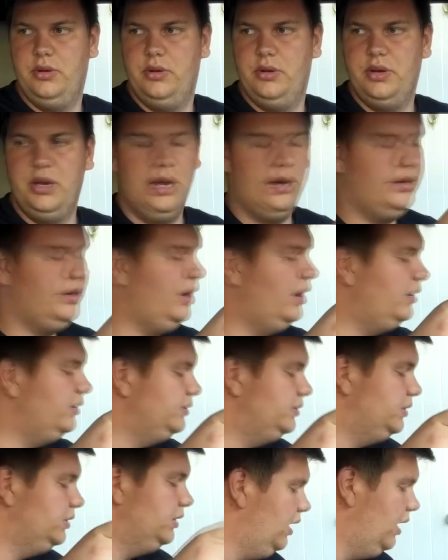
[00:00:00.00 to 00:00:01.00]
There it
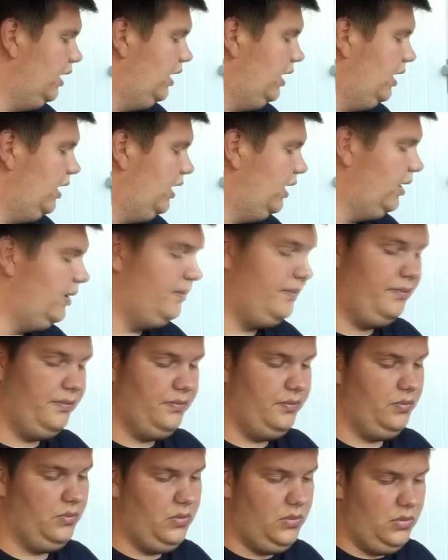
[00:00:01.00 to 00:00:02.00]
goes.
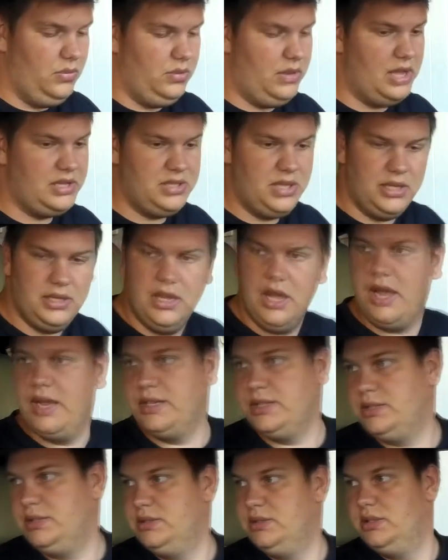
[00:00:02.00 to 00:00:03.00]
That's it,
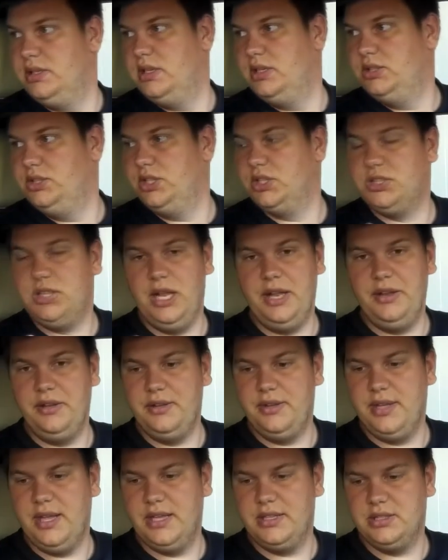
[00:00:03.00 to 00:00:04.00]
guys. Just a little
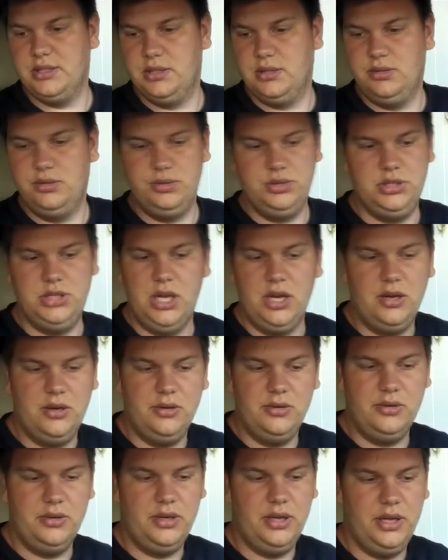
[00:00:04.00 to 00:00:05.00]
test to
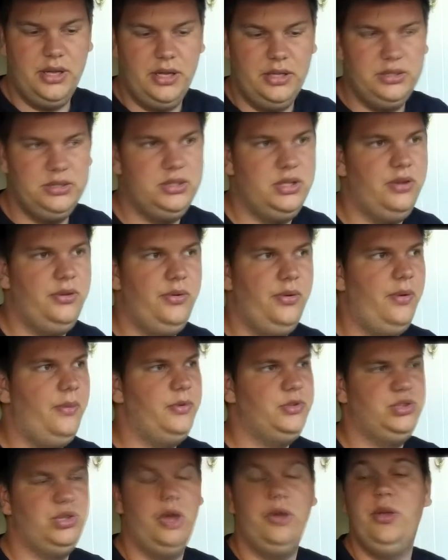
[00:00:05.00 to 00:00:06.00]

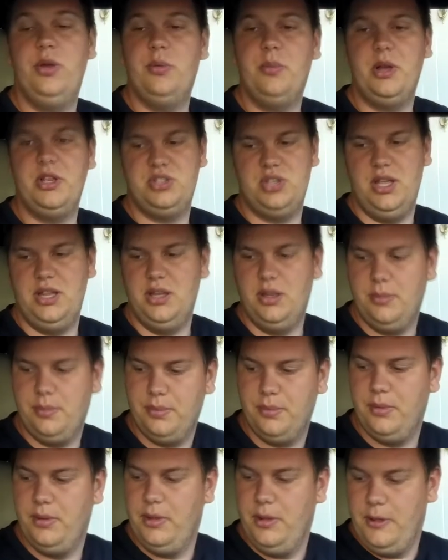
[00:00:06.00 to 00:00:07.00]
show you my setup.
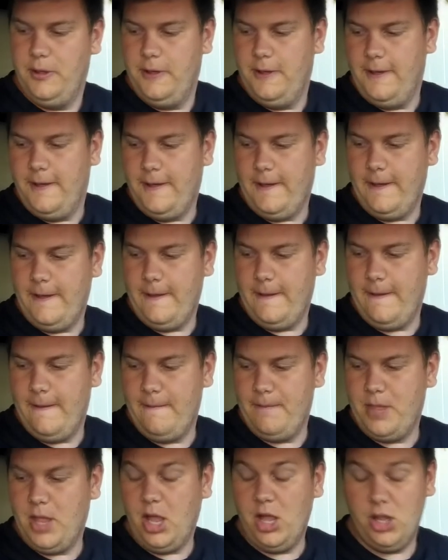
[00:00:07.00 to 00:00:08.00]

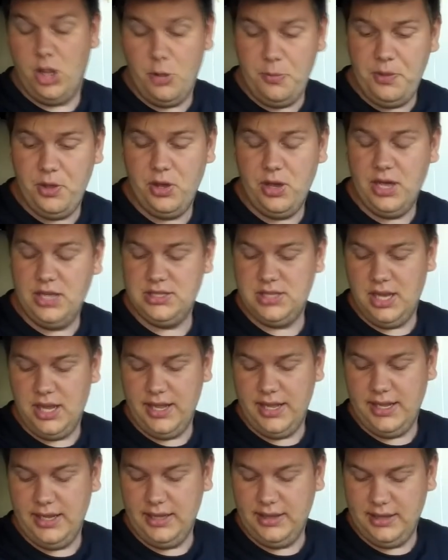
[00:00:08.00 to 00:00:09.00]
I hope you guys
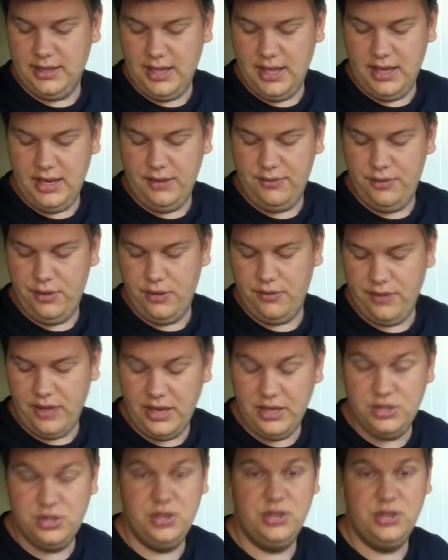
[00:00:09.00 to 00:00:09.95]
like it, and if you have any